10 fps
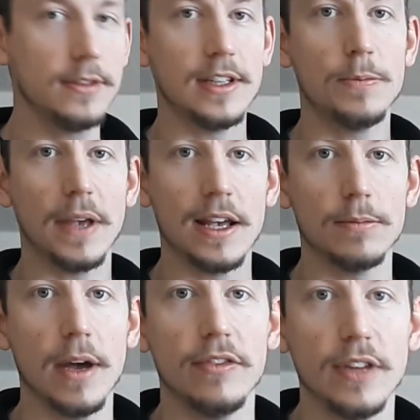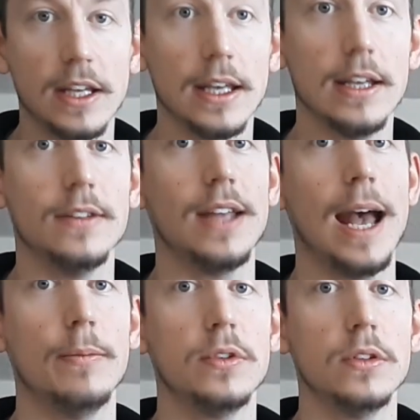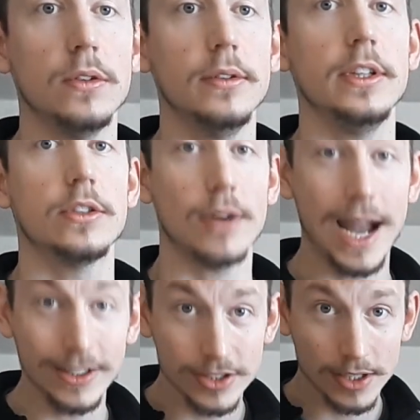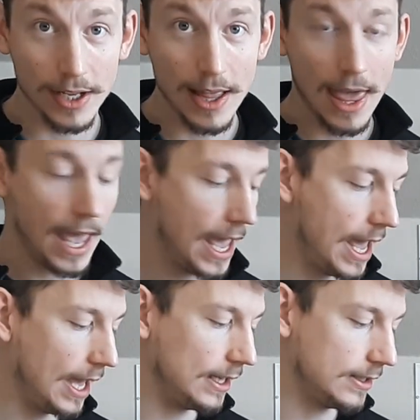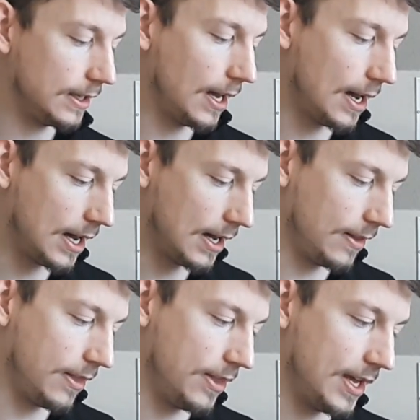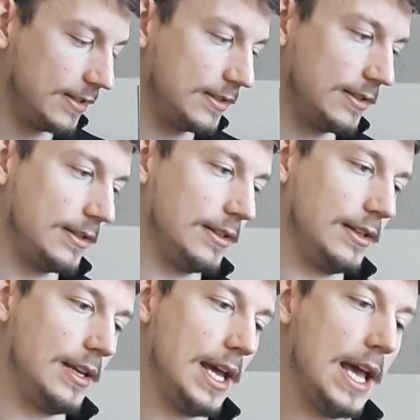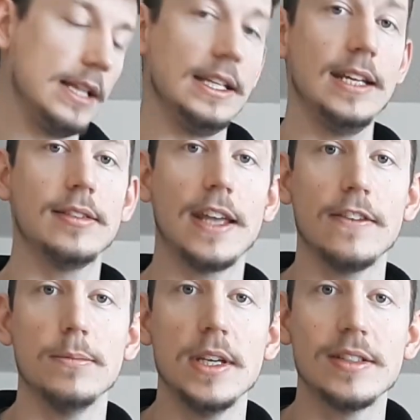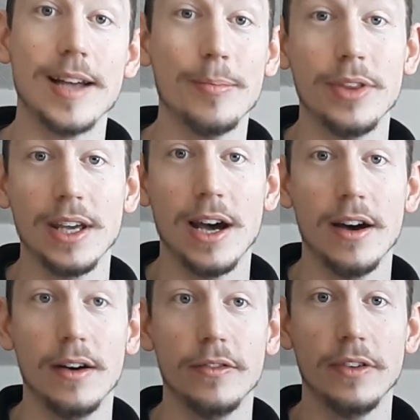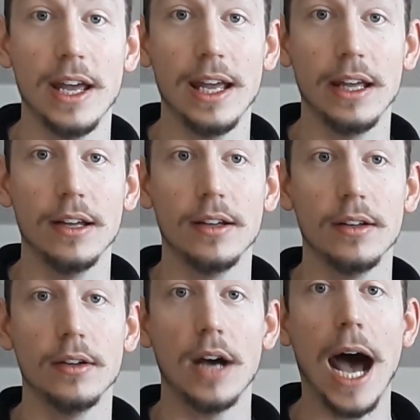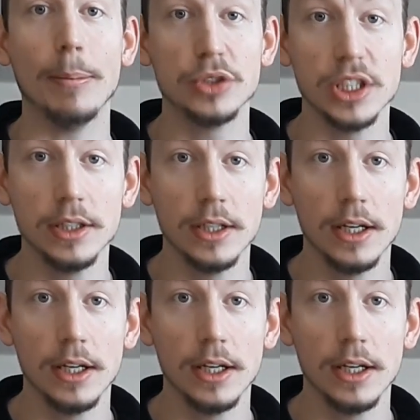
this because my flick is absolutely trash, and this at least gives me something of a option,